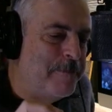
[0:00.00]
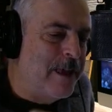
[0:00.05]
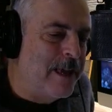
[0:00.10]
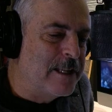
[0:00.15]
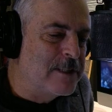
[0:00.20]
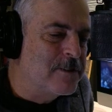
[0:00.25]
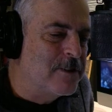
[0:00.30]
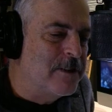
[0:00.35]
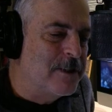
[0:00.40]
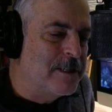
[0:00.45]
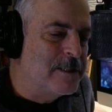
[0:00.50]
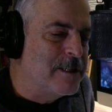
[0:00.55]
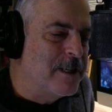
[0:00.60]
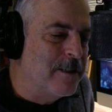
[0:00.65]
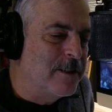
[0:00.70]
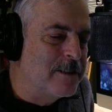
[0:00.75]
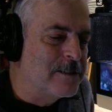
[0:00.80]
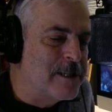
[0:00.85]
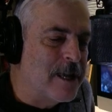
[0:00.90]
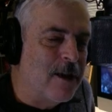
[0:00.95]
that's going to
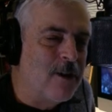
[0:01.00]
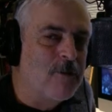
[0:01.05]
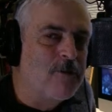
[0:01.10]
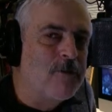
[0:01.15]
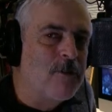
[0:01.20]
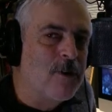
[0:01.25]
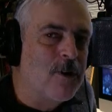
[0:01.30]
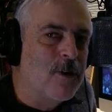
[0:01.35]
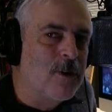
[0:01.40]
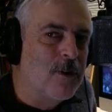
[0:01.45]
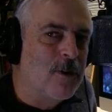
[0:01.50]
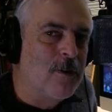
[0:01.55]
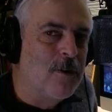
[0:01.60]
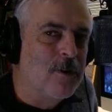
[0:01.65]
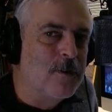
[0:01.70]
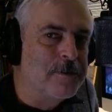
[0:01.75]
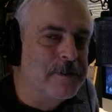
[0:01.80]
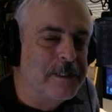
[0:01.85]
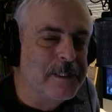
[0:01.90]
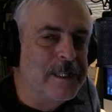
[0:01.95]
tell us how far
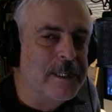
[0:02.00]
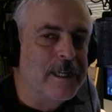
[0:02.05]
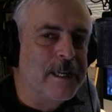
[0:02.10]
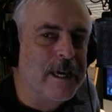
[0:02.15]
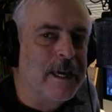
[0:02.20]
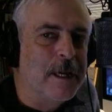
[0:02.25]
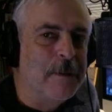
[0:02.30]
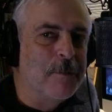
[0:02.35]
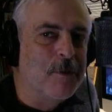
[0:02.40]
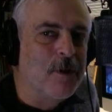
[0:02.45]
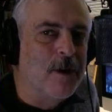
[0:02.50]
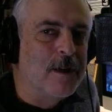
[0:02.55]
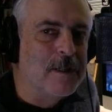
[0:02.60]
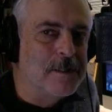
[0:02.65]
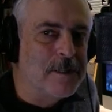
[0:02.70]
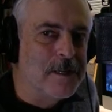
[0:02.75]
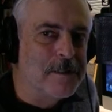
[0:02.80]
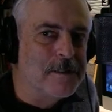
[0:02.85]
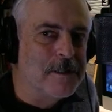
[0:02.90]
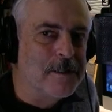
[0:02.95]
along the decay
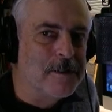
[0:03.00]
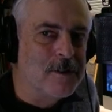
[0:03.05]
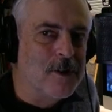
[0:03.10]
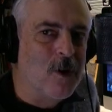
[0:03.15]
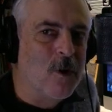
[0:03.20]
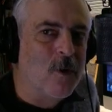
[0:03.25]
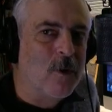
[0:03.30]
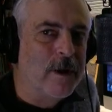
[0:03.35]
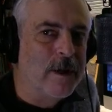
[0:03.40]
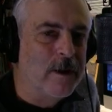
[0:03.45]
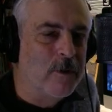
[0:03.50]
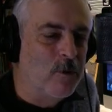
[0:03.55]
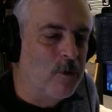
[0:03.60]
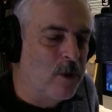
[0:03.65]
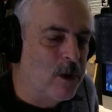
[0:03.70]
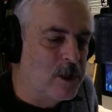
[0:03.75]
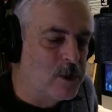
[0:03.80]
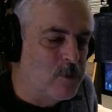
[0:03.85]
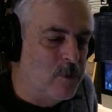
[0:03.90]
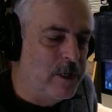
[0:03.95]
process it's
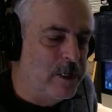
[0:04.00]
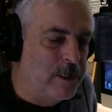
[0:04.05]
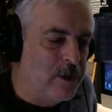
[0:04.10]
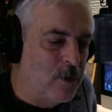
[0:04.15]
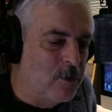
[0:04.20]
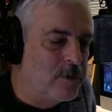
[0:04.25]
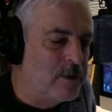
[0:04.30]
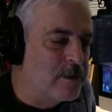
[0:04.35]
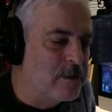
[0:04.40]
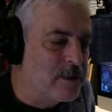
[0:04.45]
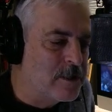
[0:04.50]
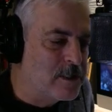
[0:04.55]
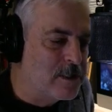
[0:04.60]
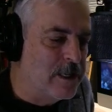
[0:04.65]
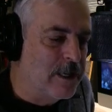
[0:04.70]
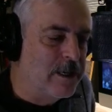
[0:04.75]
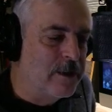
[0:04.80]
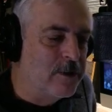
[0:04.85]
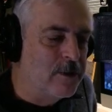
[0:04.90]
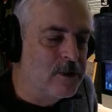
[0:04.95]
going, because we know that the
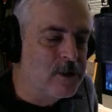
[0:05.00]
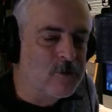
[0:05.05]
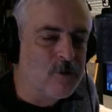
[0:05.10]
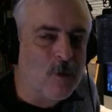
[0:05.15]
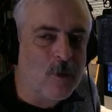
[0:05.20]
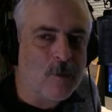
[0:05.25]
standard is